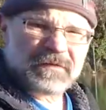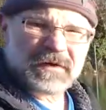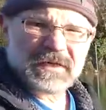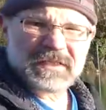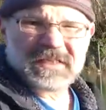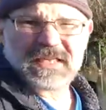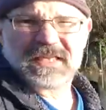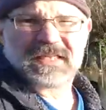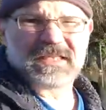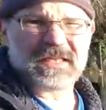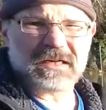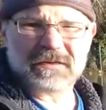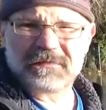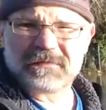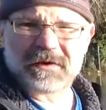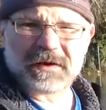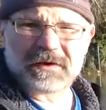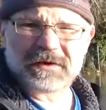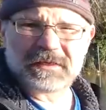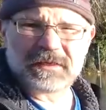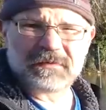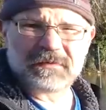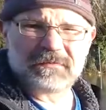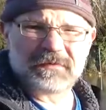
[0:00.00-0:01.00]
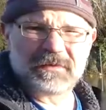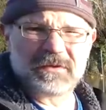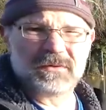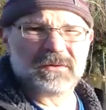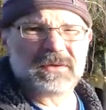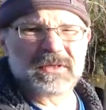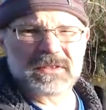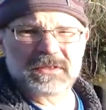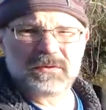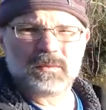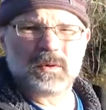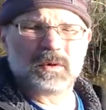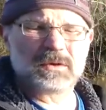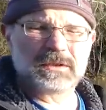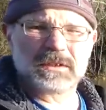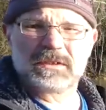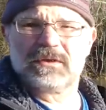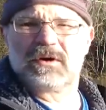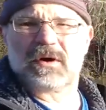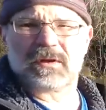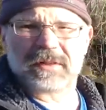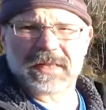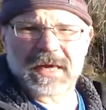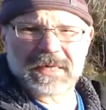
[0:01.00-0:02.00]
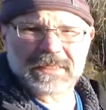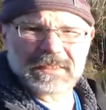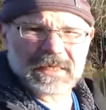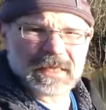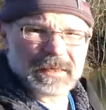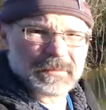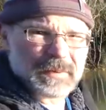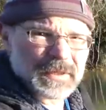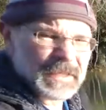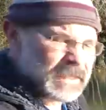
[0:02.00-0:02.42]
first, it's just very difficult because the water's not that deep.